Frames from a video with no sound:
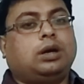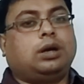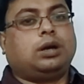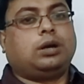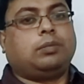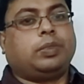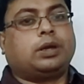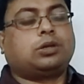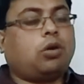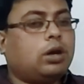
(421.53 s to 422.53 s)

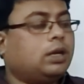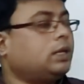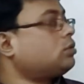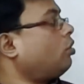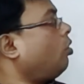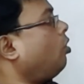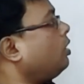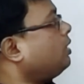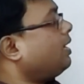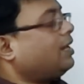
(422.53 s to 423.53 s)
tallness, or
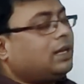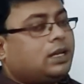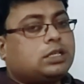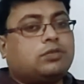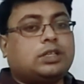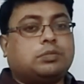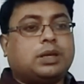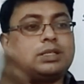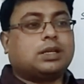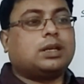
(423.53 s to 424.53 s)
all the alleles which
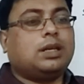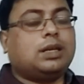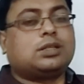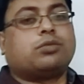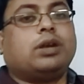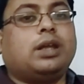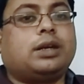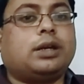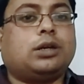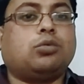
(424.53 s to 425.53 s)
basically is
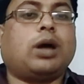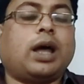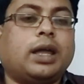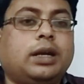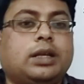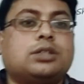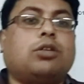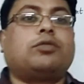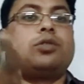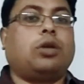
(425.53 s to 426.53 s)
related to height, is
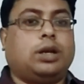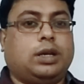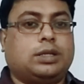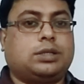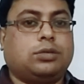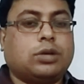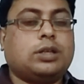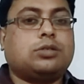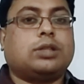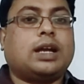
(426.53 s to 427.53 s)
of tallness.
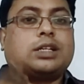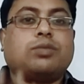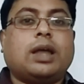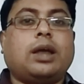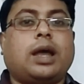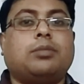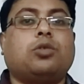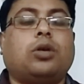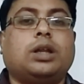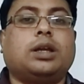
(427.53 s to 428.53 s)
Okay, so that's why I
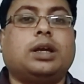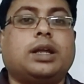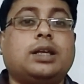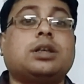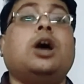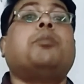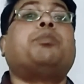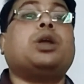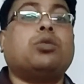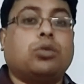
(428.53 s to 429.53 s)
am calling it
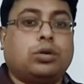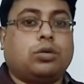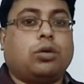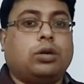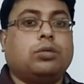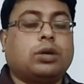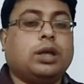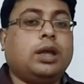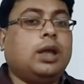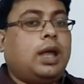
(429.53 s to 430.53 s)
as pure tall.
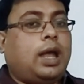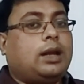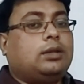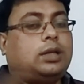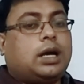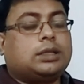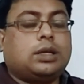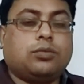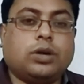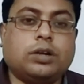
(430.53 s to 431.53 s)
Okay, and the
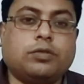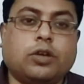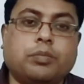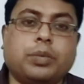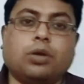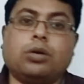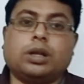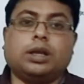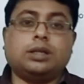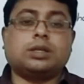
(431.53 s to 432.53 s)
other word for
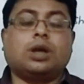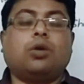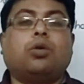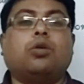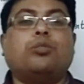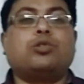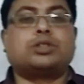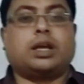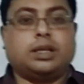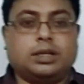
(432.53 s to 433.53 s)
pure is
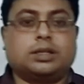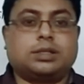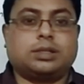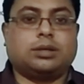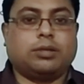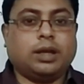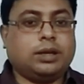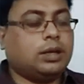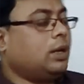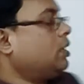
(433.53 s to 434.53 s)
homozygous,
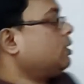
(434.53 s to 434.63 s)
right?